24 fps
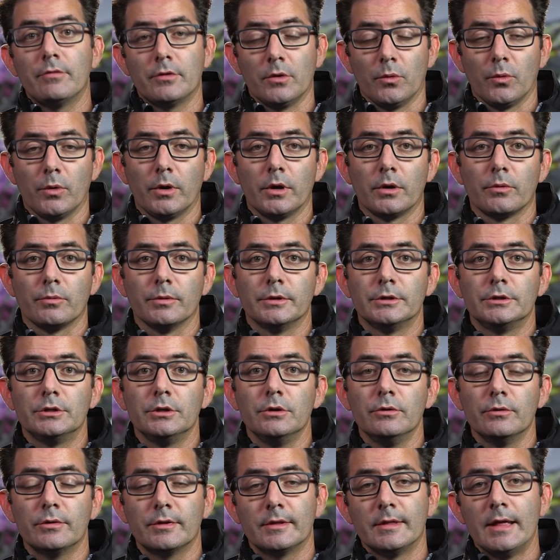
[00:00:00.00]
So we're going to
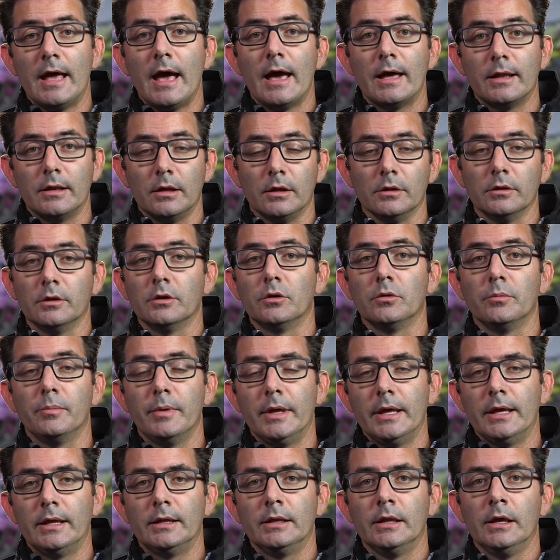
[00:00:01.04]
reduce that a little
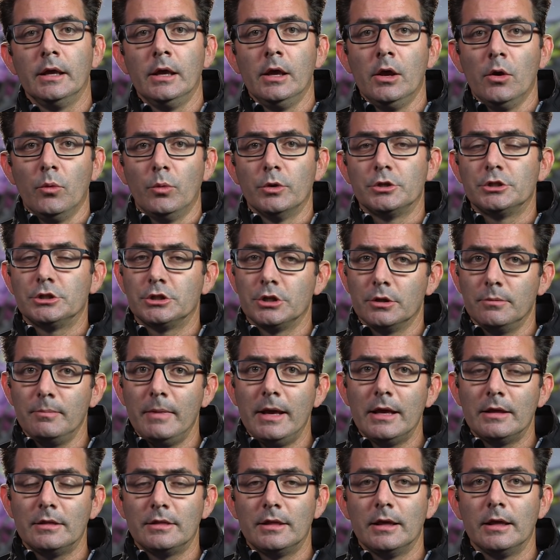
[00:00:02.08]
bit, which should
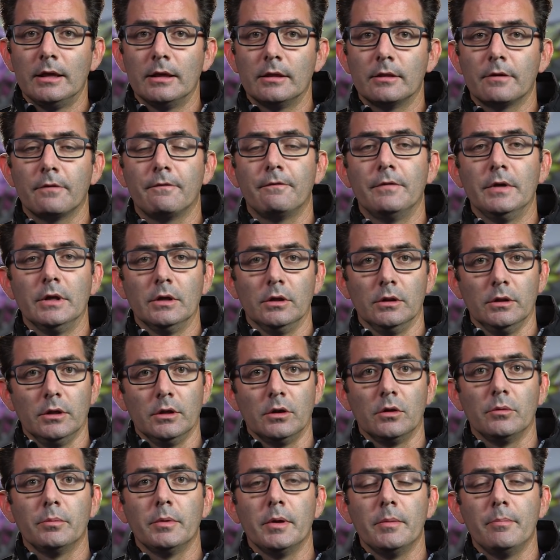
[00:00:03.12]
make things feel a
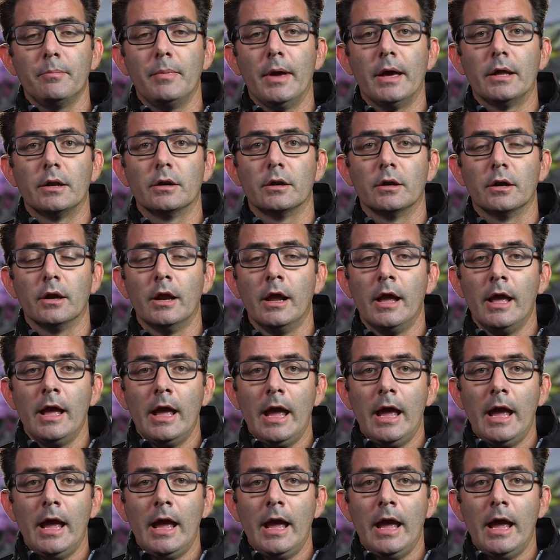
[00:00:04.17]
little bit better.